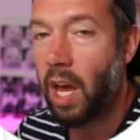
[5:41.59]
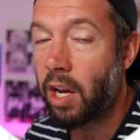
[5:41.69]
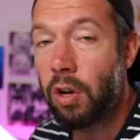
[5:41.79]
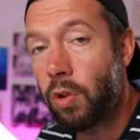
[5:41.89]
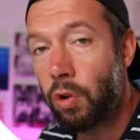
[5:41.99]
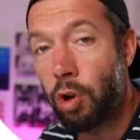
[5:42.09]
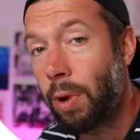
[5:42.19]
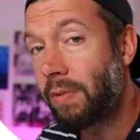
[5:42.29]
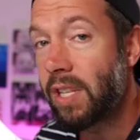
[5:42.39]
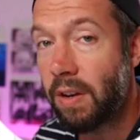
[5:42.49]
and another
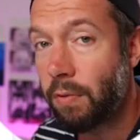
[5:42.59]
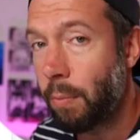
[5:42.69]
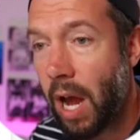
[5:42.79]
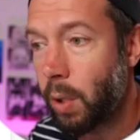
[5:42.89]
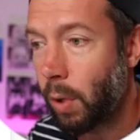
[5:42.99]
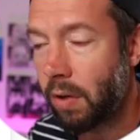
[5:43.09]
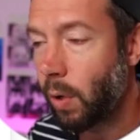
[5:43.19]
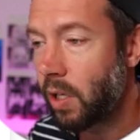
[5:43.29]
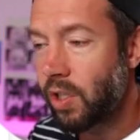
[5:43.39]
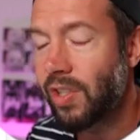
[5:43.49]
group have a different pathway of
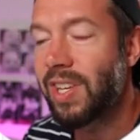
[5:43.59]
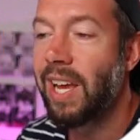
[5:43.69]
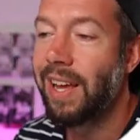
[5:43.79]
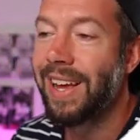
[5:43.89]
questions.